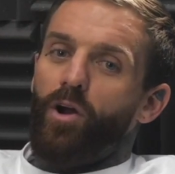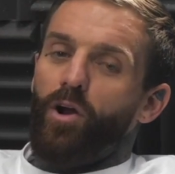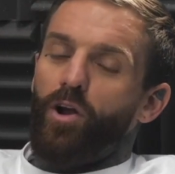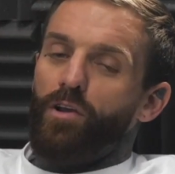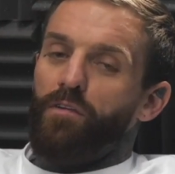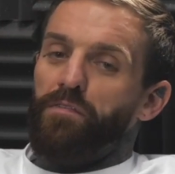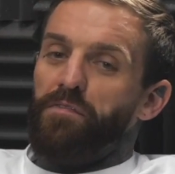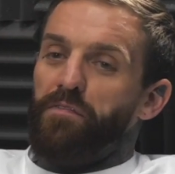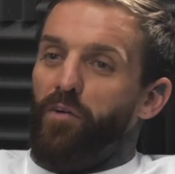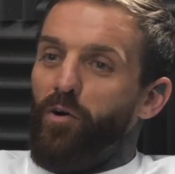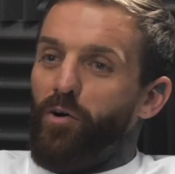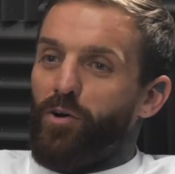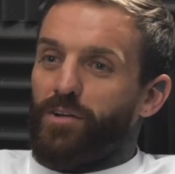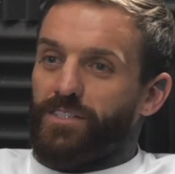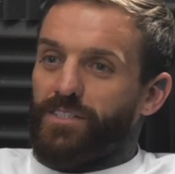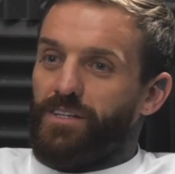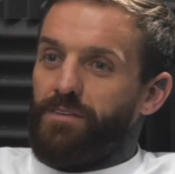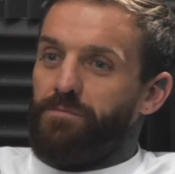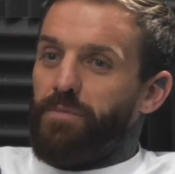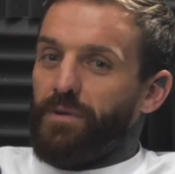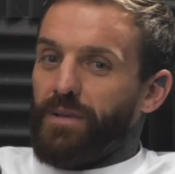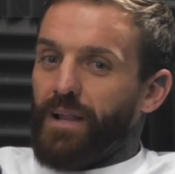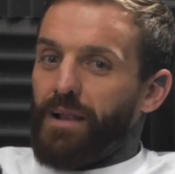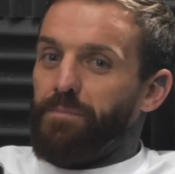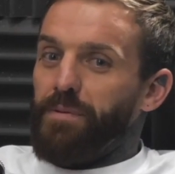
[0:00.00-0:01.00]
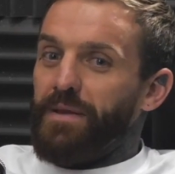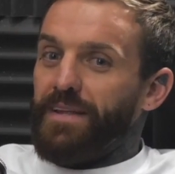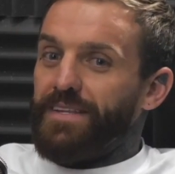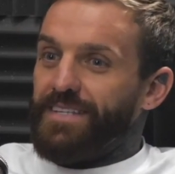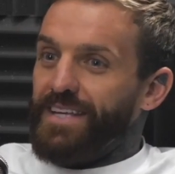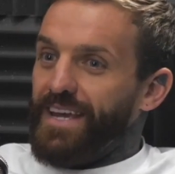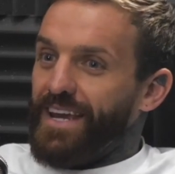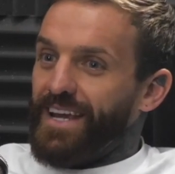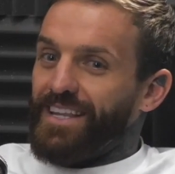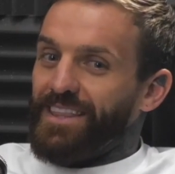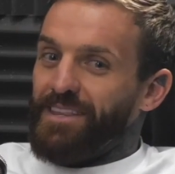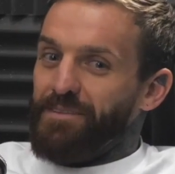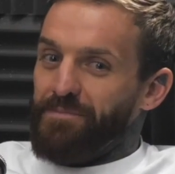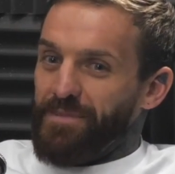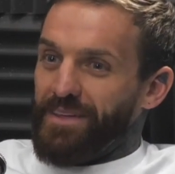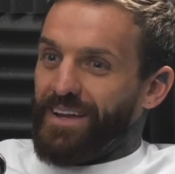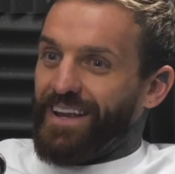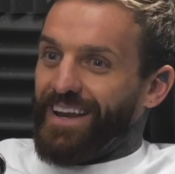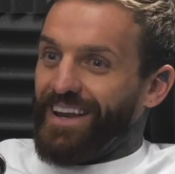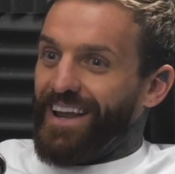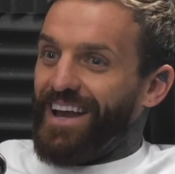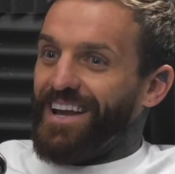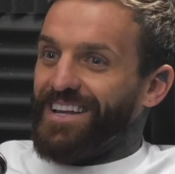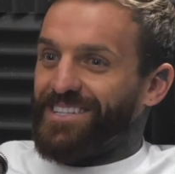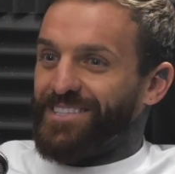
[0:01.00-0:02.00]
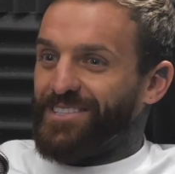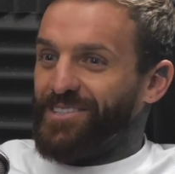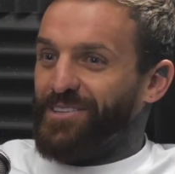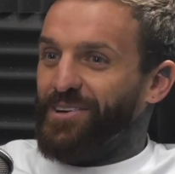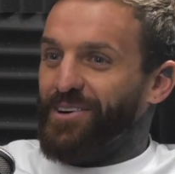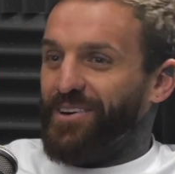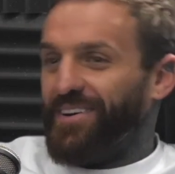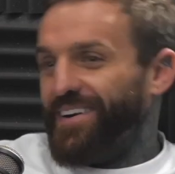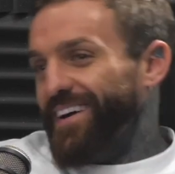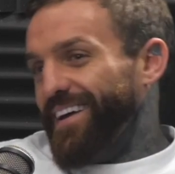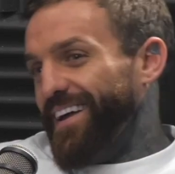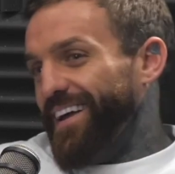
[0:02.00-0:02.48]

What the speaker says: I'm not going to force them, but I'll be taking them to the class, so...